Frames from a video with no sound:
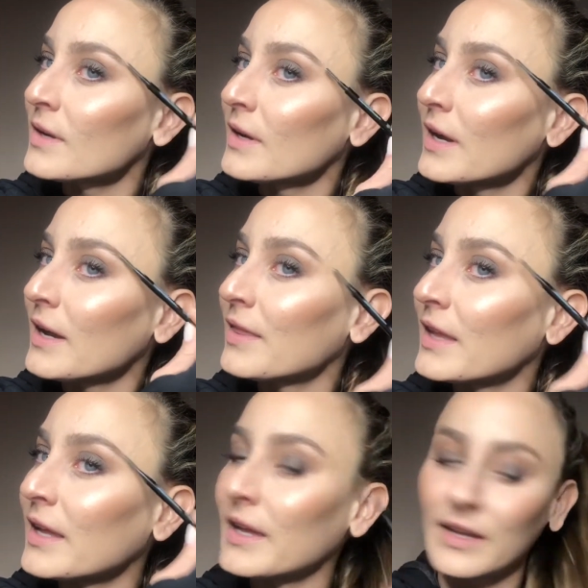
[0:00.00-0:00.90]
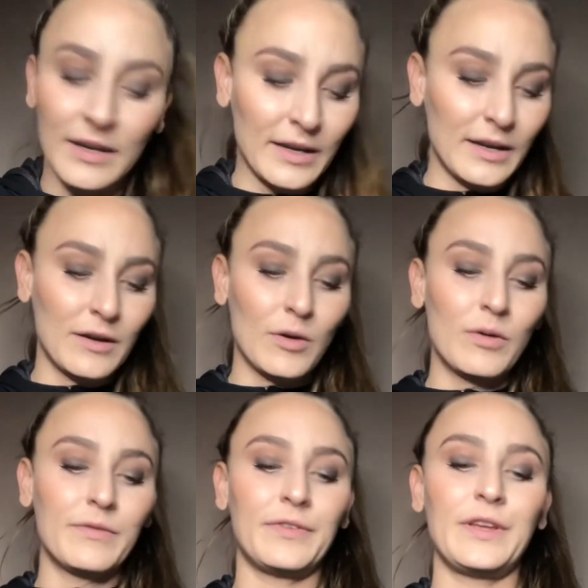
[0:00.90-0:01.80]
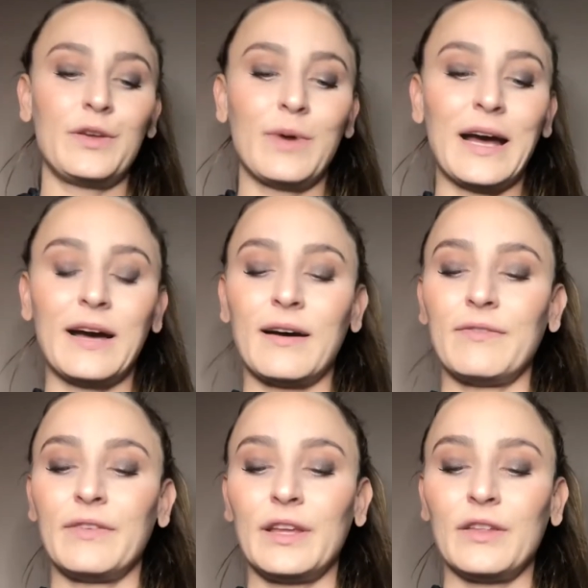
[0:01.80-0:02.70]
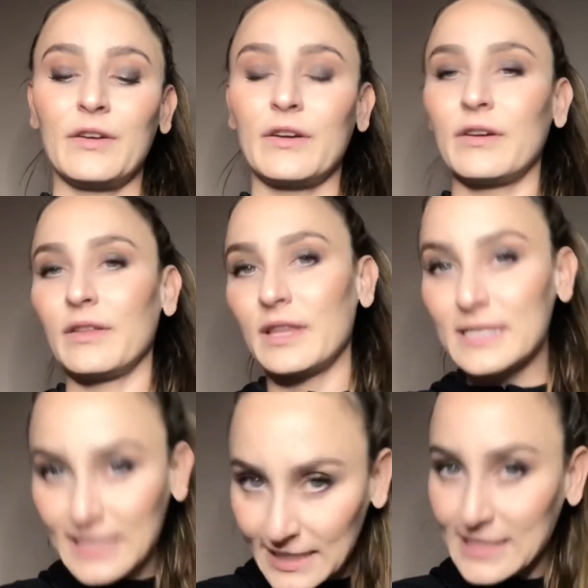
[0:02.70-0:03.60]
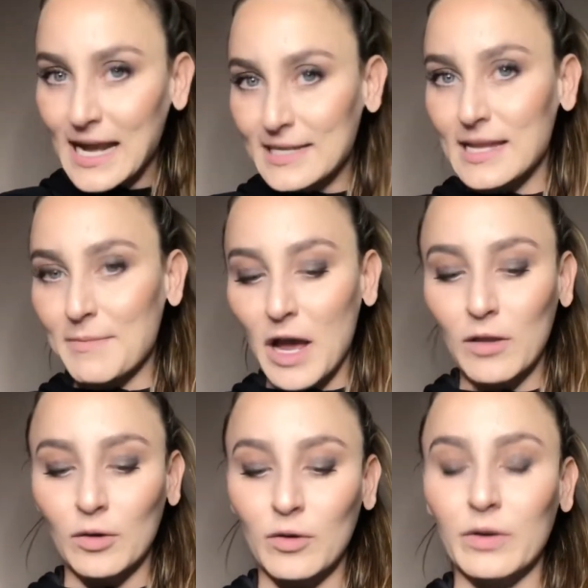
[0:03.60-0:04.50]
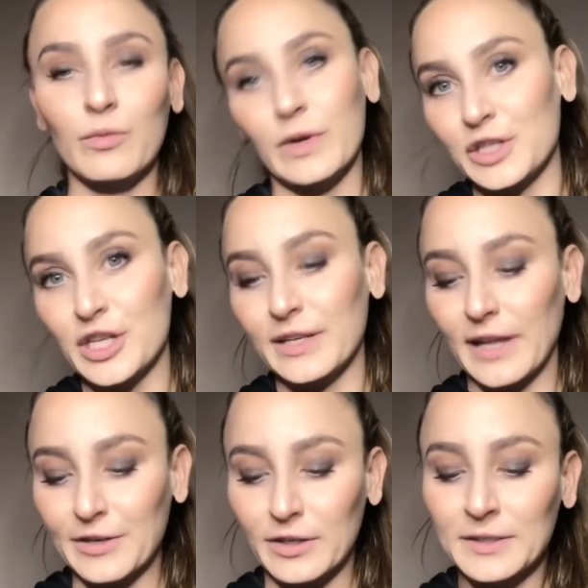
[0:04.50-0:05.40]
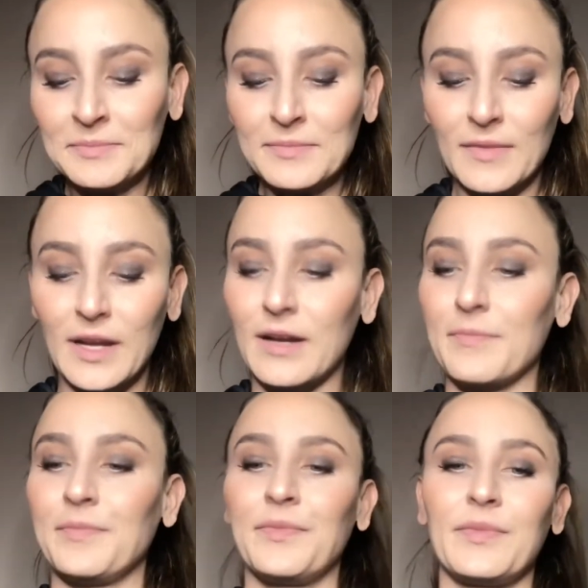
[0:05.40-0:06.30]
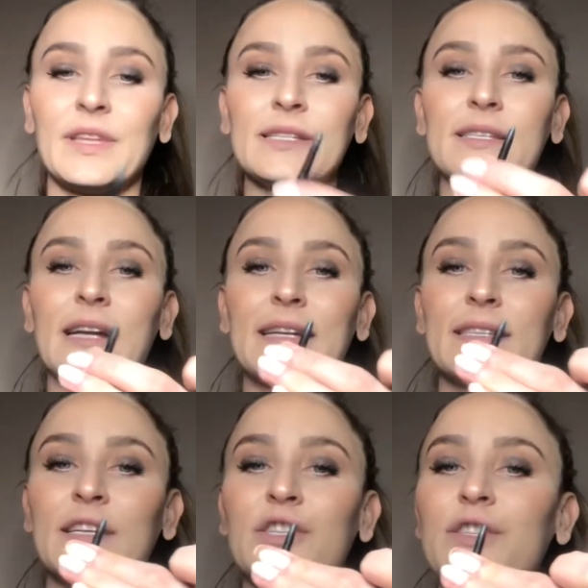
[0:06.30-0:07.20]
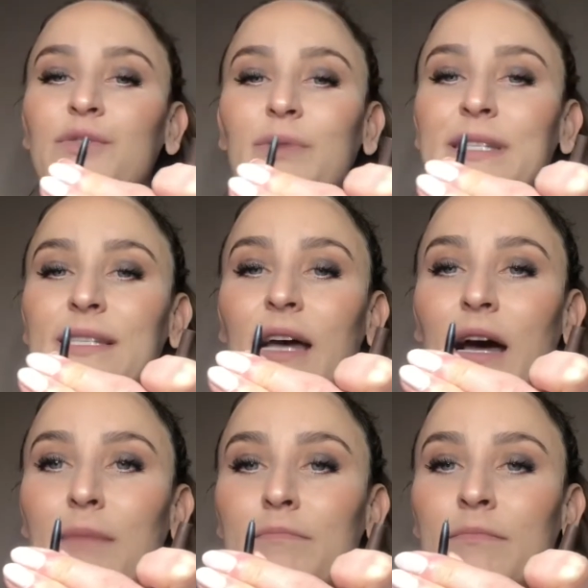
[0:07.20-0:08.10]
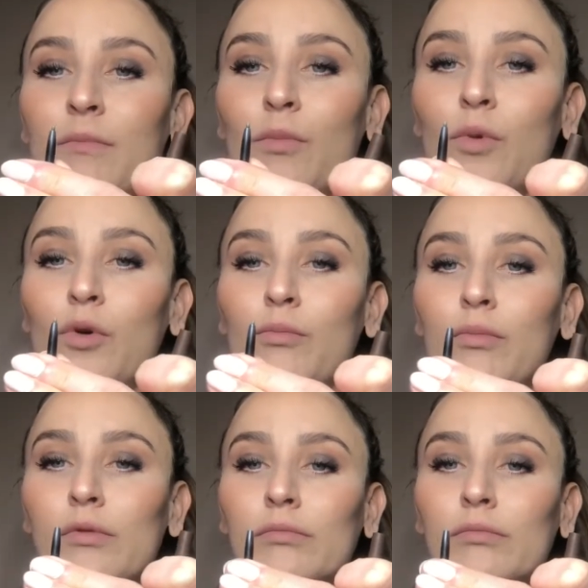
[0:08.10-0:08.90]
And then hopefully you have either the exact same color or 1 shade lighter. This is nice. It just twists up. Ooh, ooh.